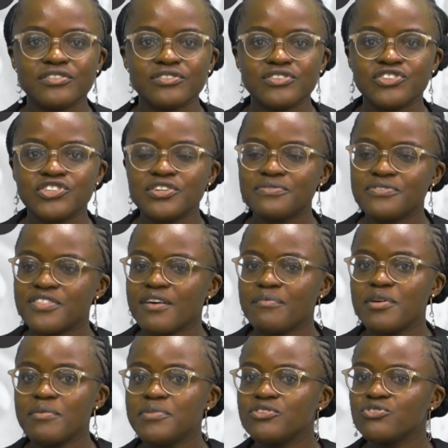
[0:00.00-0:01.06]
shift the
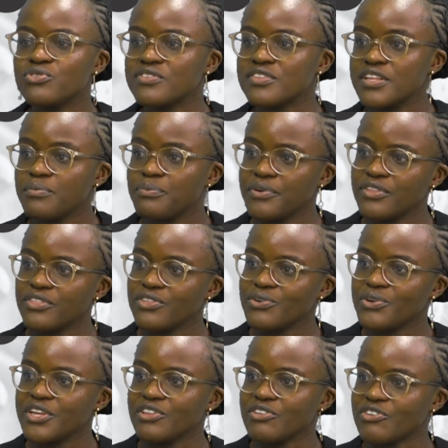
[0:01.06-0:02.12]
baby to sleep with you
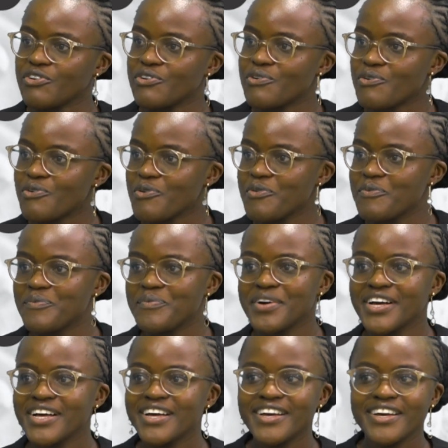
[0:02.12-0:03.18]
in your
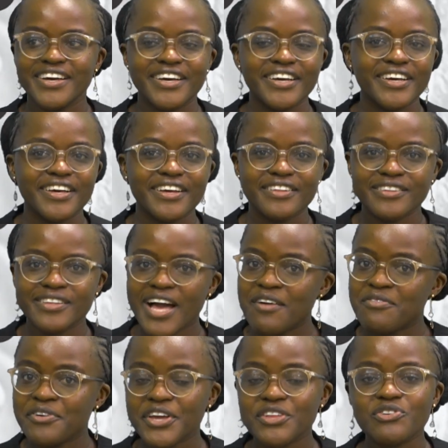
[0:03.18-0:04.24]
room.
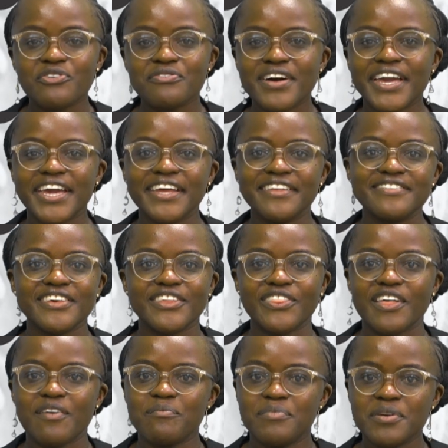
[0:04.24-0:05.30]
Avoid overheating
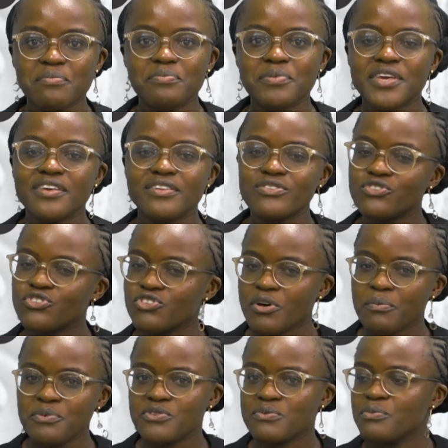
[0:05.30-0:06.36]
the baby.
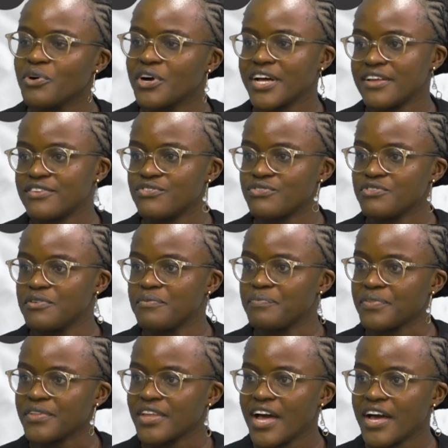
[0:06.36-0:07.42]
Stop smokers from
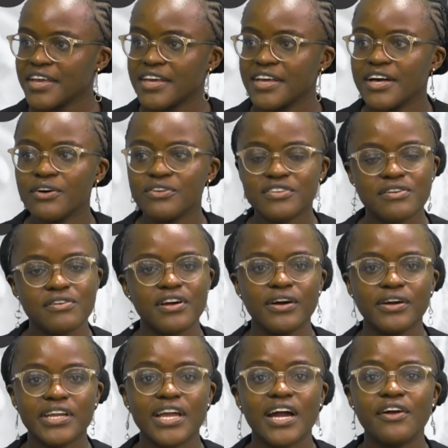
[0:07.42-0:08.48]
hanging out
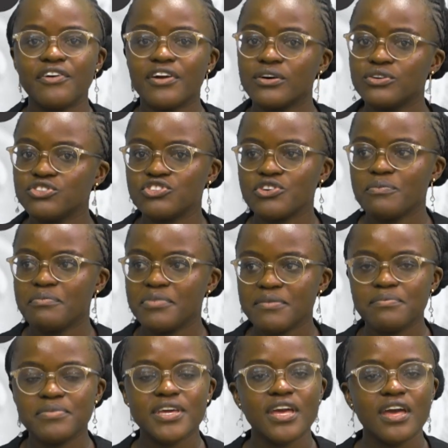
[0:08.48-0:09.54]
around your
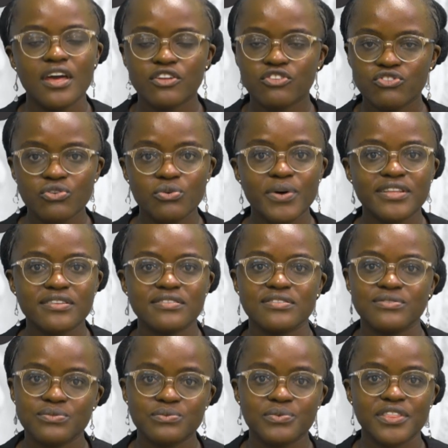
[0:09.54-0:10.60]
baby. Do what
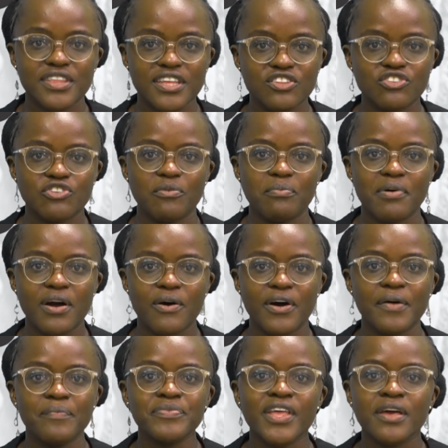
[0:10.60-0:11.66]
is within your
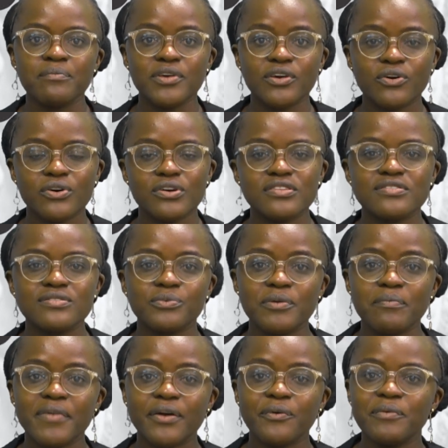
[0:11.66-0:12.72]
power, because we
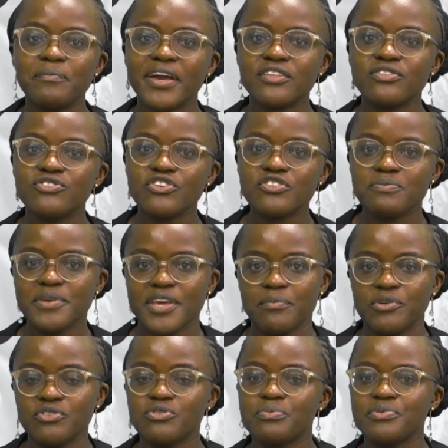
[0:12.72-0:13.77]
might not be
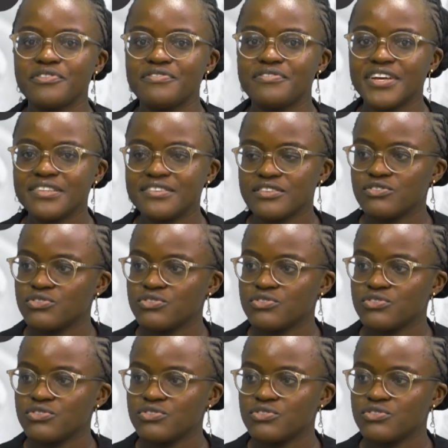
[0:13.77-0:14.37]
able to prevent it